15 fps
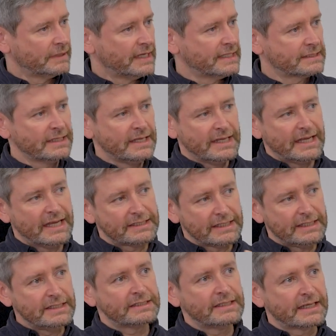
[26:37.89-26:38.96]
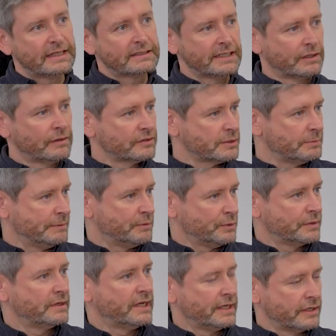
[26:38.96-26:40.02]
It's easy to get technology
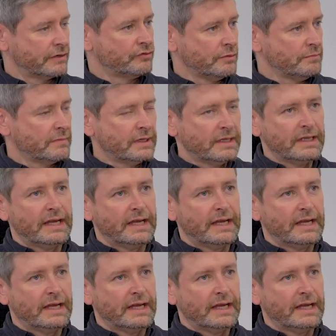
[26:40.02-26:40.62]
people in a room.